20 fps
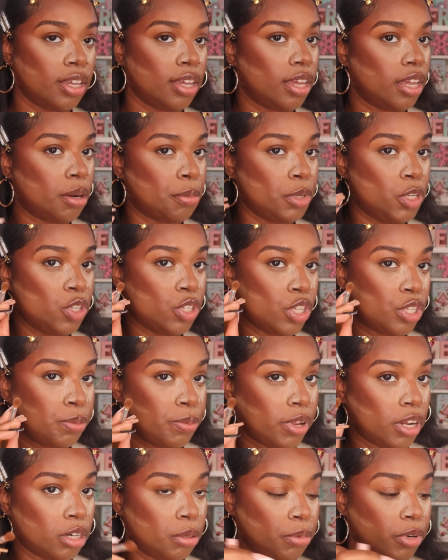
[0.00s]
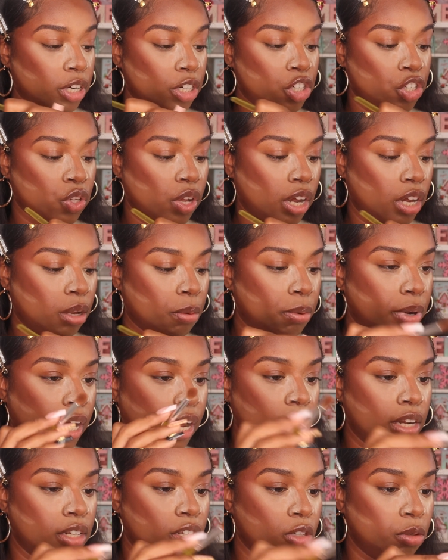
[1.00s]
And I'm gonna use a smaller brush so I can apply
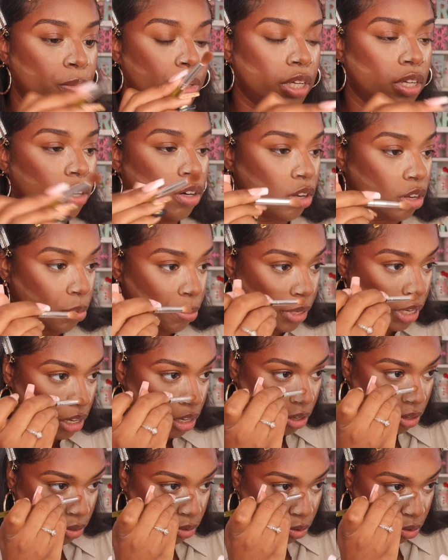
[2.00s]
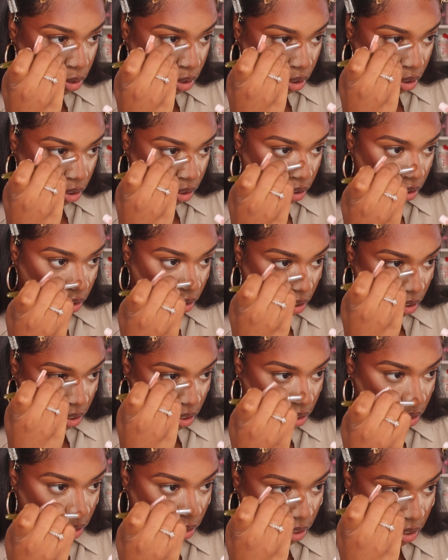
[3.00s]
a little bit on my nose.
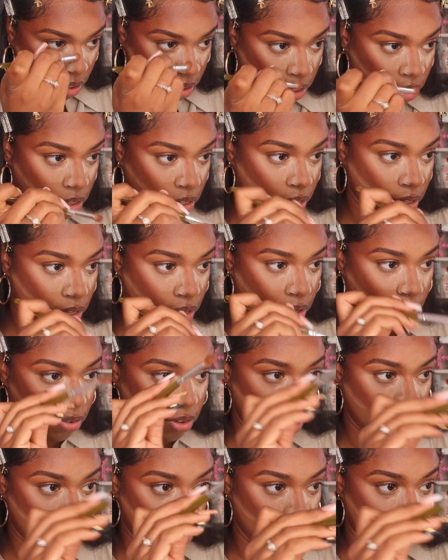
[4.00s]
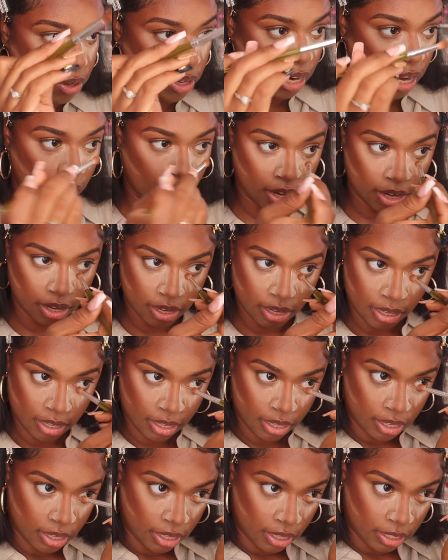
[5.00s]
I don't need a whole lot,
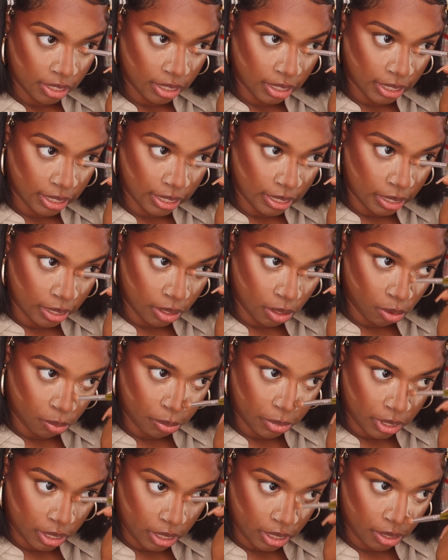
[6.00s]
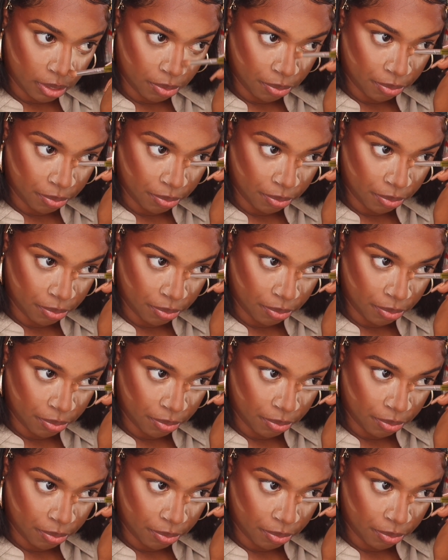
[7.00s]
just a little bit.